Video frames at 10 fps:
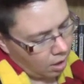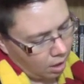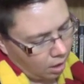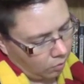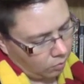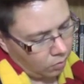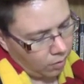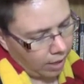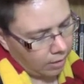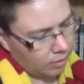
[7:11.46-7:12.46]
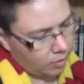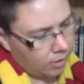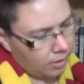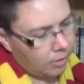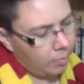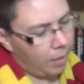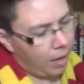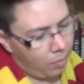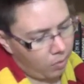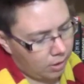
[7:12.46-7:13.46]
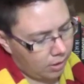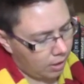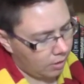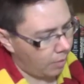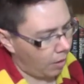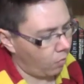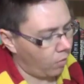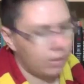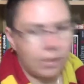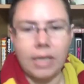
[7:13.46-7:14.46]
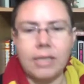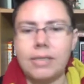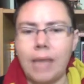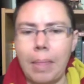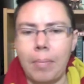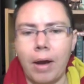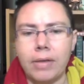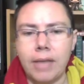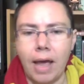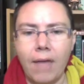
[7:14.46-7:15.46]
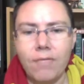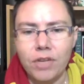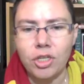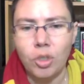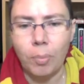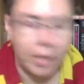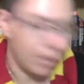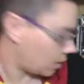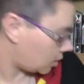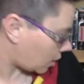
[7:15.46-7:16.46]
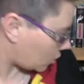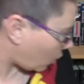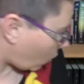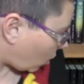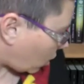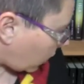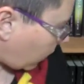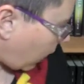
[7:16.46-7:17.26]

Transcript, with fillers: Oh, okay. So this is a paper that tells about what's inside the box. I haven't finished opening things yet, so I don't want to look at